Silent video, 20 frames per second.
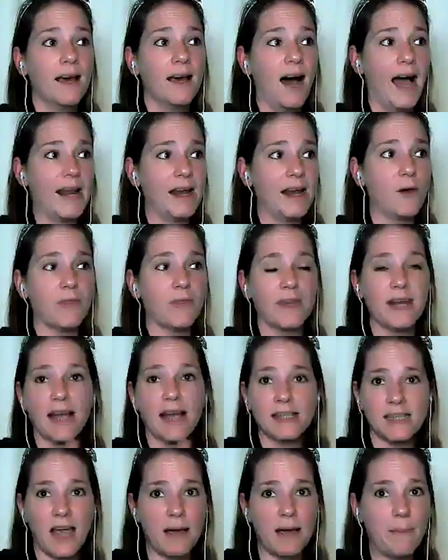I know the
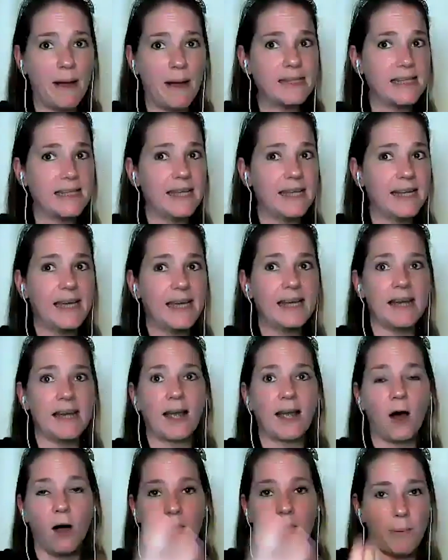next time I did it and I
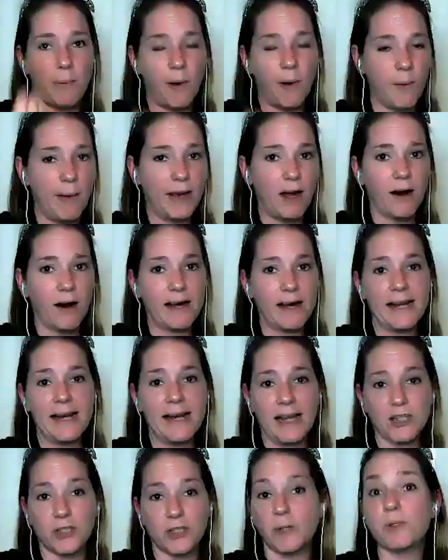called upon my guardian
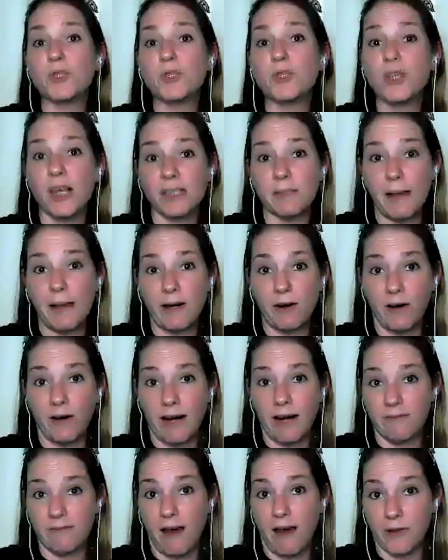angel, it was just my
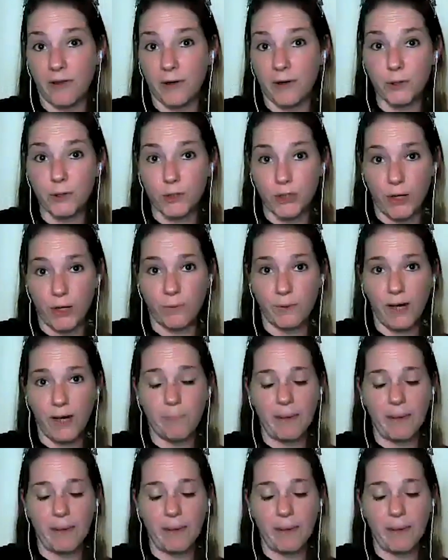grandfather who showed up,